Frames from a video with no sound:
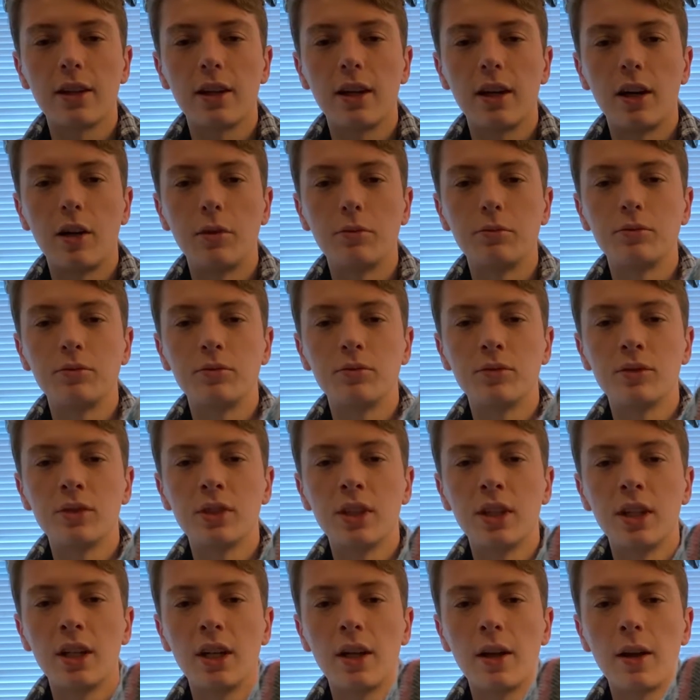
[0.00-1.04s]

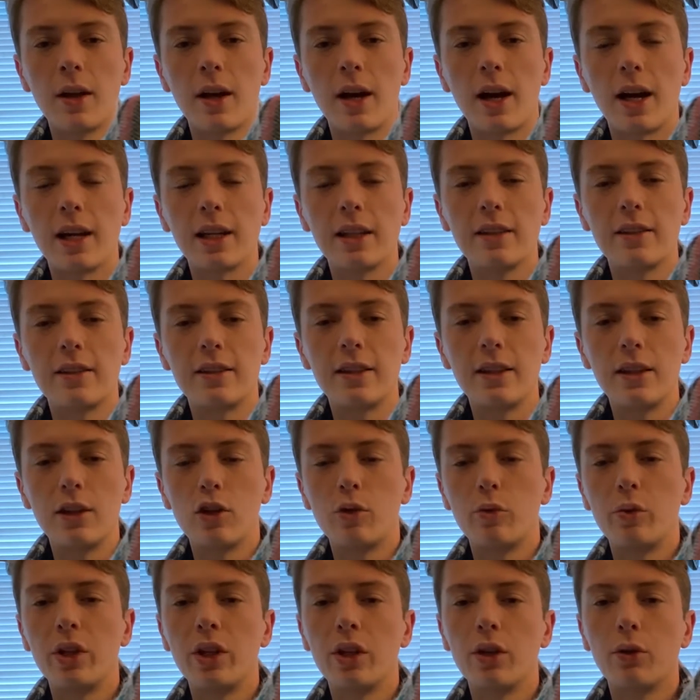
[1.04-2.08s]
I can see there
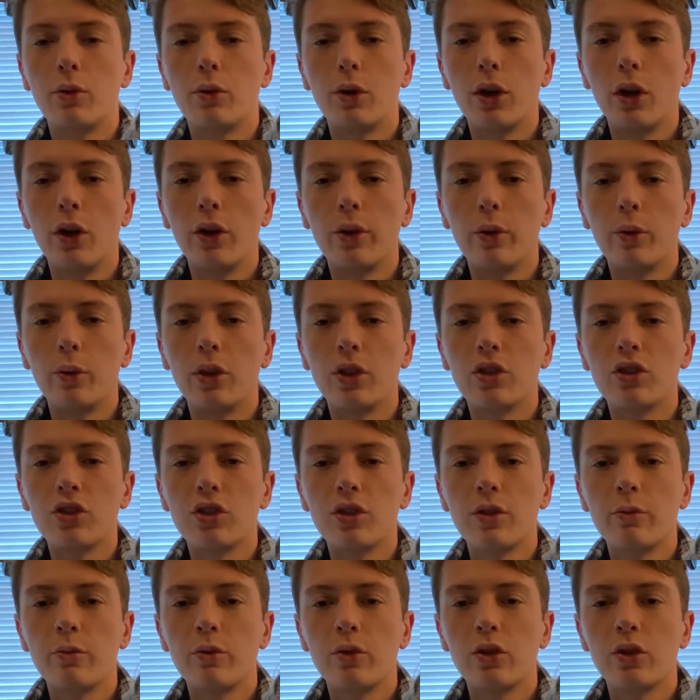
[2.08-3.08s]
being a world in which